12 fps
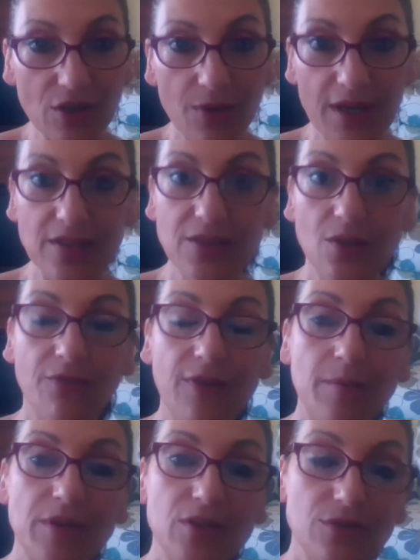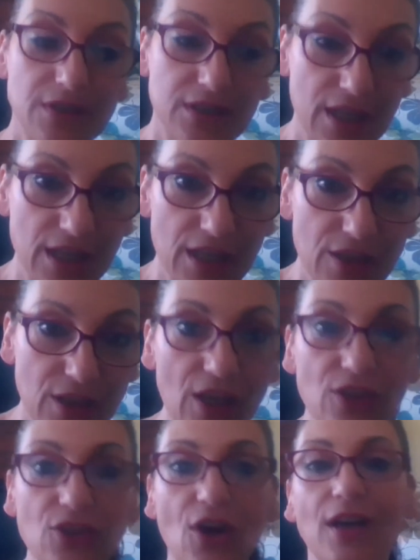Okay, so if I'm thinking
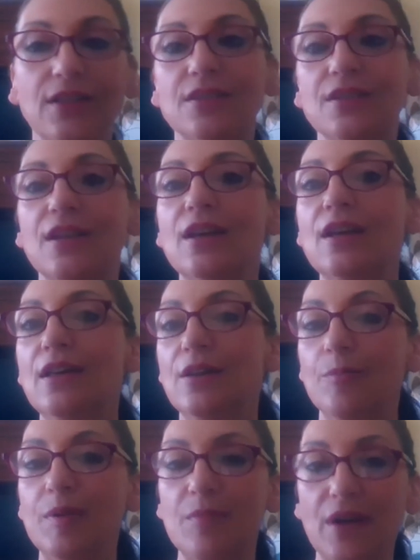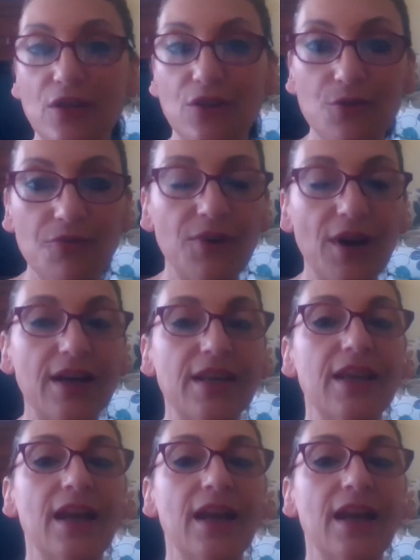thin thoughts, it'll be Monday through Friday.